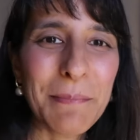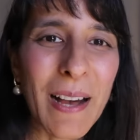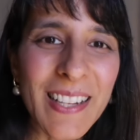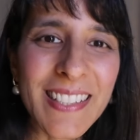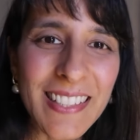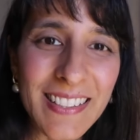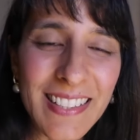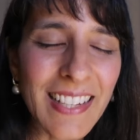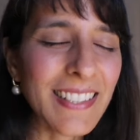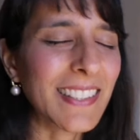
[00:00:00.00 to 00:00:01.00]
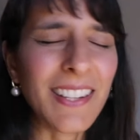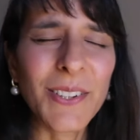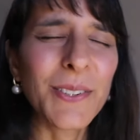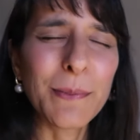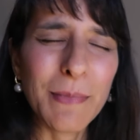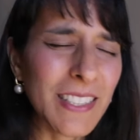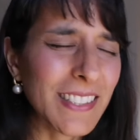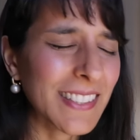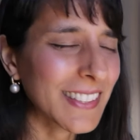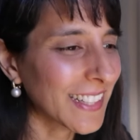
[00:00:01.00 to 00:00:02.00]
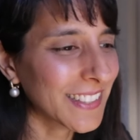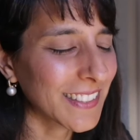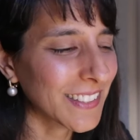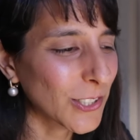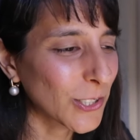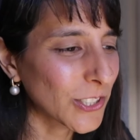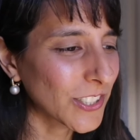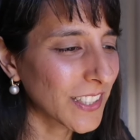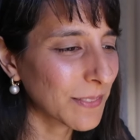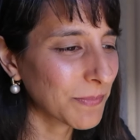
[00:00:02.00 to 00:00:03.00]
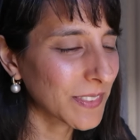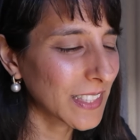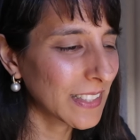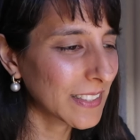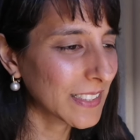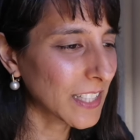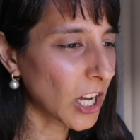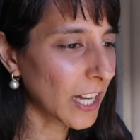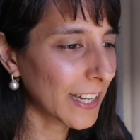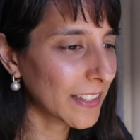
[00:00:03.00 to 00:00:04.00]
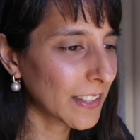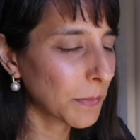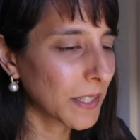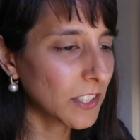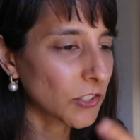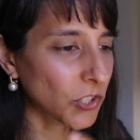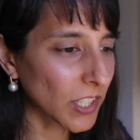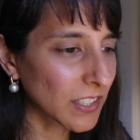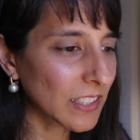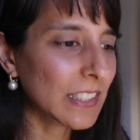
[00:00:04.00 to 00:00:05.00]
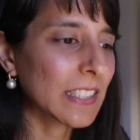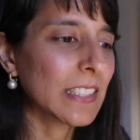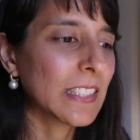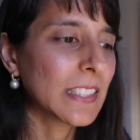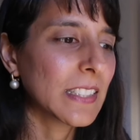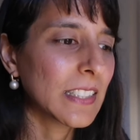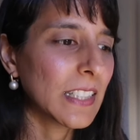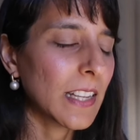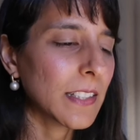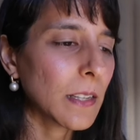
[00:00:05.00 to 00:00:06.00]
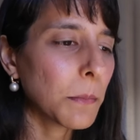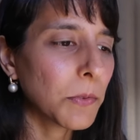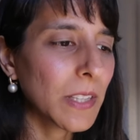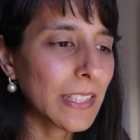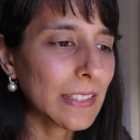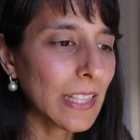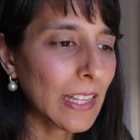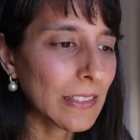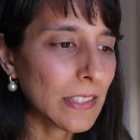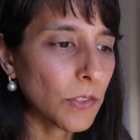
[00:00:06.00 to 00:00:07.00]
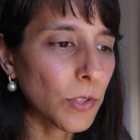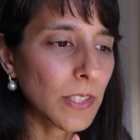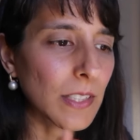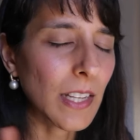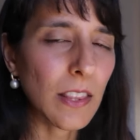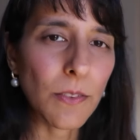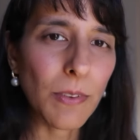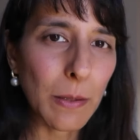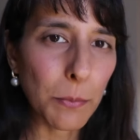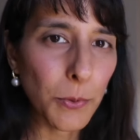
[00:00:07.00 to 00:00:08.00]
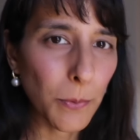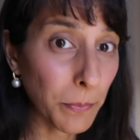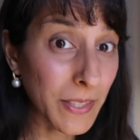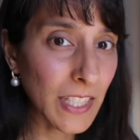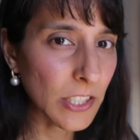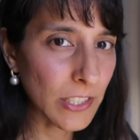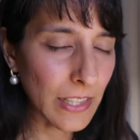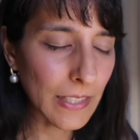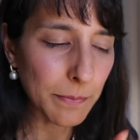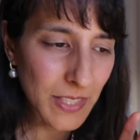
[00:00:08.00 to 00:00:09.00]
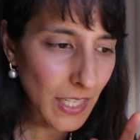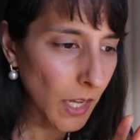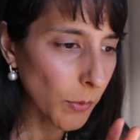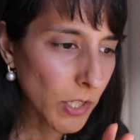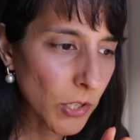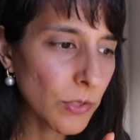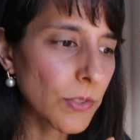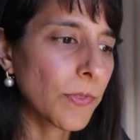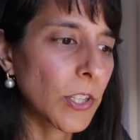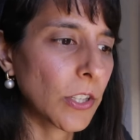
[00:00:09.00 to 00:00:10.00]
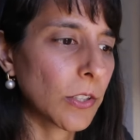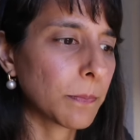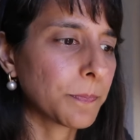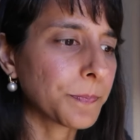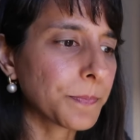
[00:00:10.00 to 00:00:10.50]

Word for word: Mars and Saturn. Oh, Mars and Saturn, gosh, they're in the sky. They're going to be conjunct, and it's going to be really intense across the tenth of April, potentially. See how it goes for you.